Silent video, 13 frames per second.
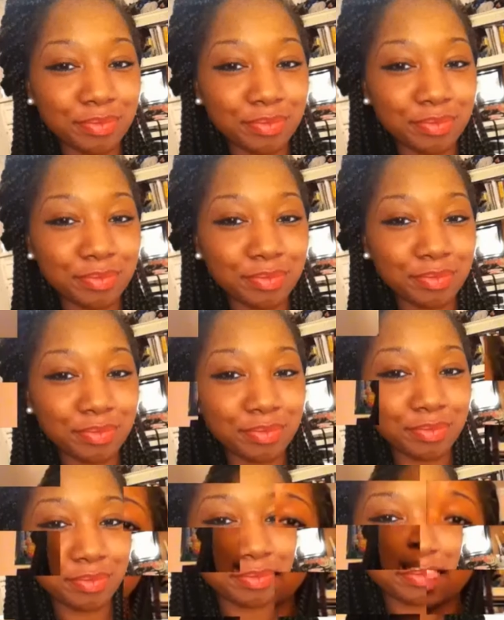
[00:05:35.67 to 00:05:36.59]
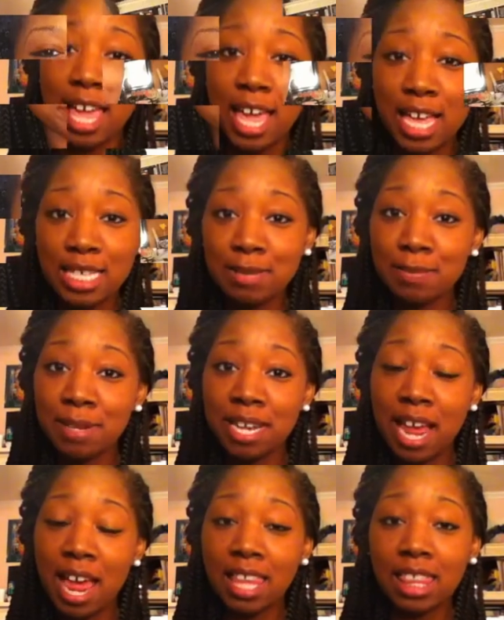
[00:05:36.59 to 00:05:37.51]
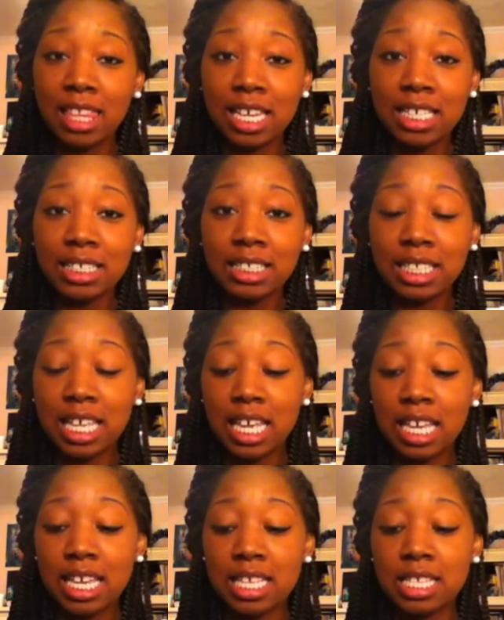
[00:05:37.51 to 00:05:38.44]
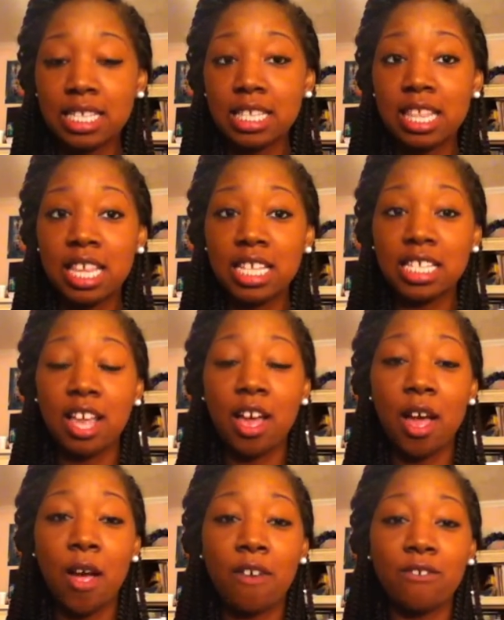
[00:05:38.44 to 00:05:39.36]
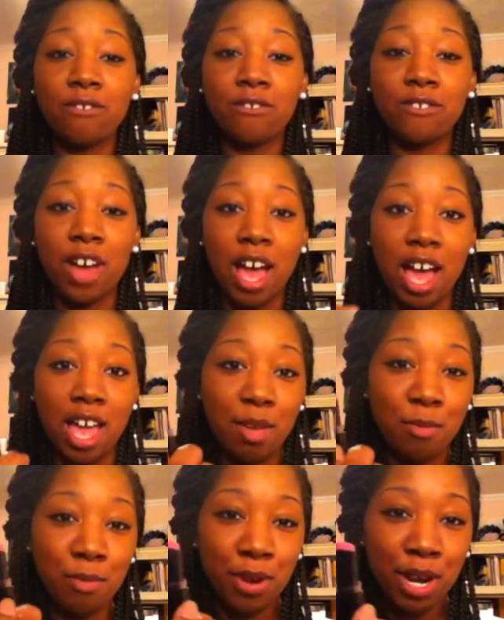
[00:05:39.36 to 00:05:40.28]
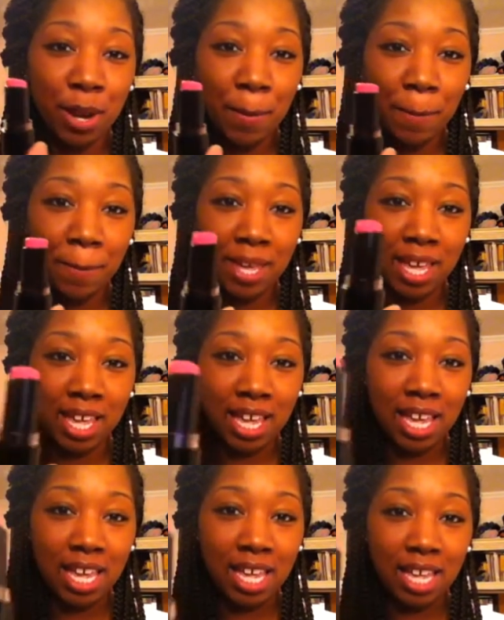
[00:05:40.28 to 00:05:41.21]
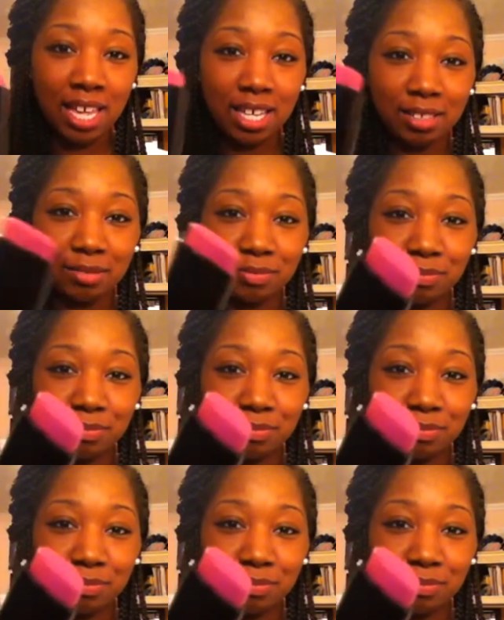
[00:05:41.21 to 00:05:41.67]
Okay, and last but not least is this vibrant pink.